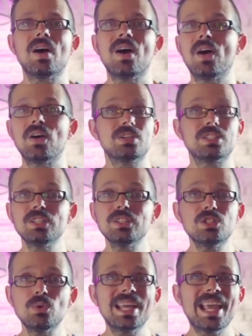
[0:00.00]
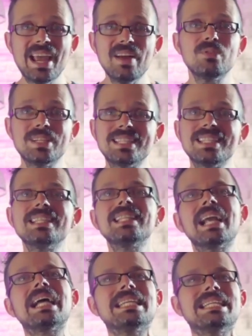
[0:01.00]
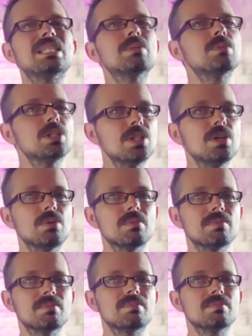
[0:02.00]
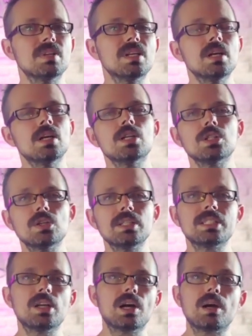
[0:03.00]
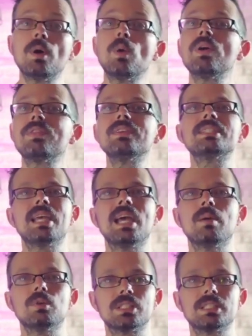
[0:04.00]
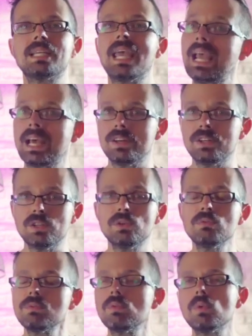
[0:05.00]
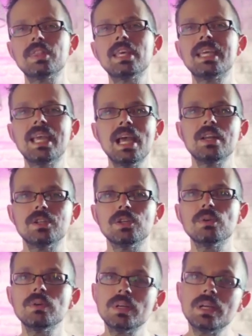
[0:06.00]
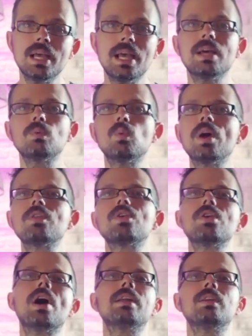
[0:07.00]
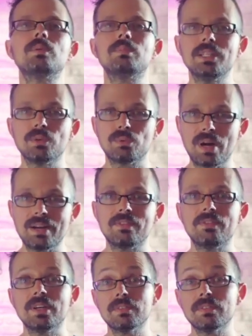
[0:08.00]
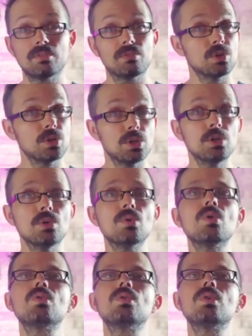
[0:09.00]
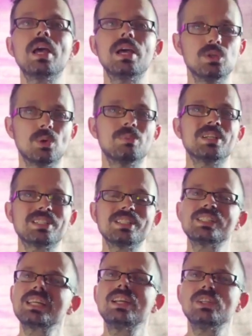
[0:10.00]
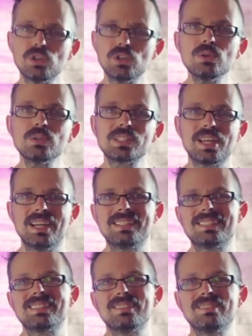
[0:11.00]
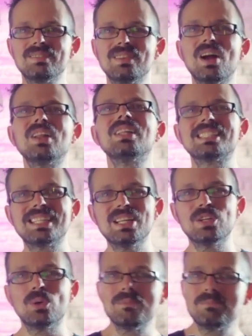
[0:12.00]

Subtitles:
are still doing everything that I need them to do. So let's talk about what these cameras can do, what they can't do, and whether or not it would be the right fit for you and your business and your use case. Let's get into it.